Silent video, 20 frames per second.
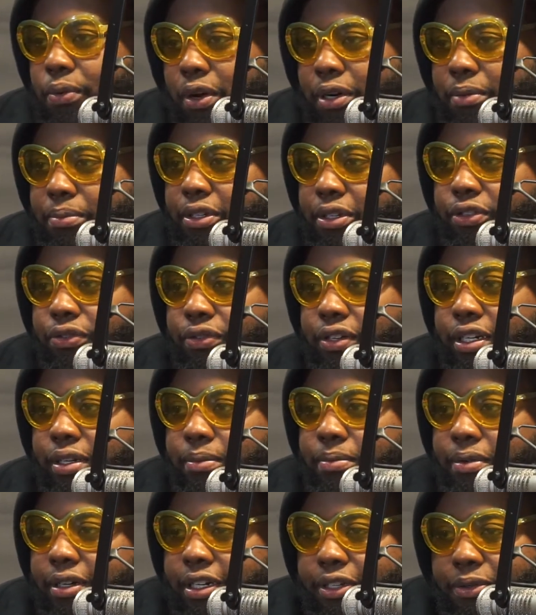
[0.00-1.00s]
want to be
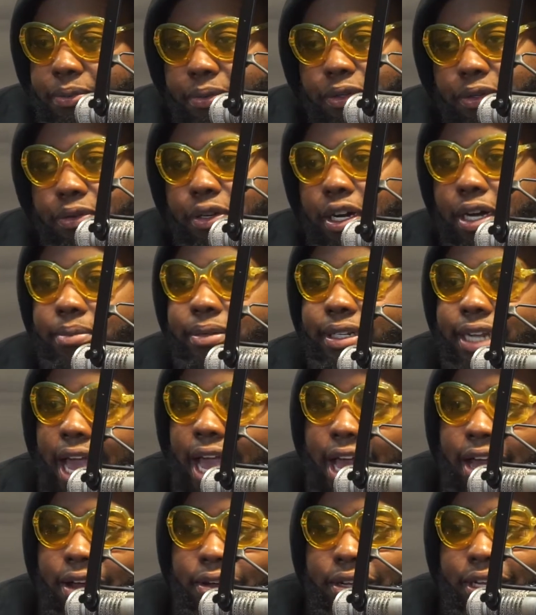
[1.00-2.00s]
treated because when you come
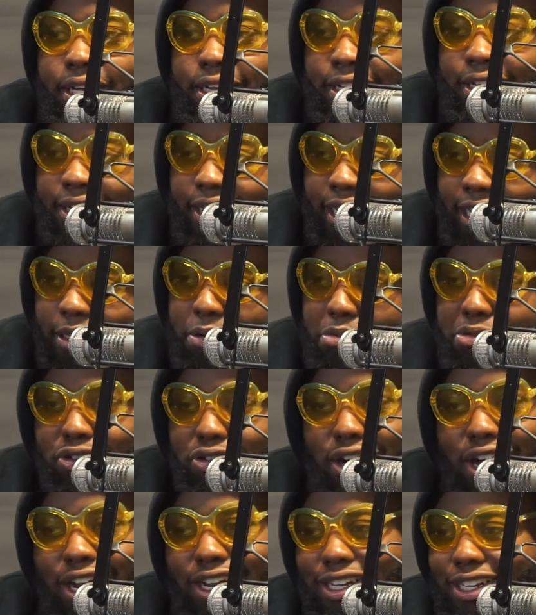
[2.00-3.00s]
down and you
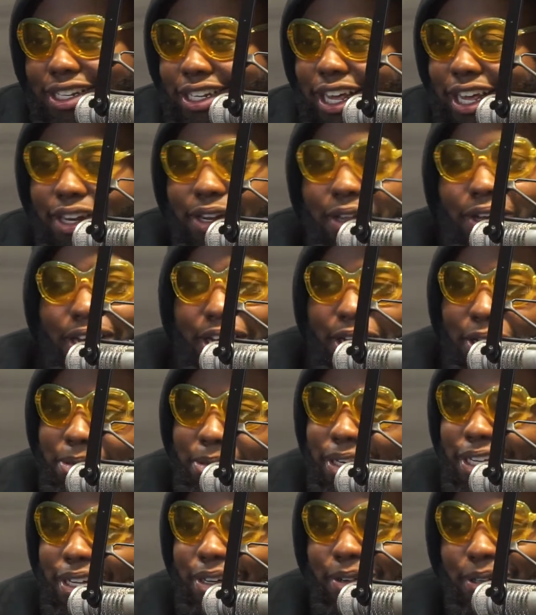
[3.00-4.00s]
try to get that little
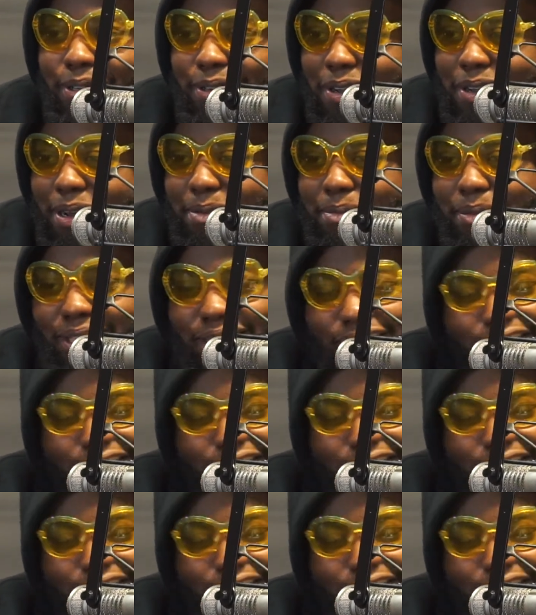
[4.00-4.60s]
help, when you coming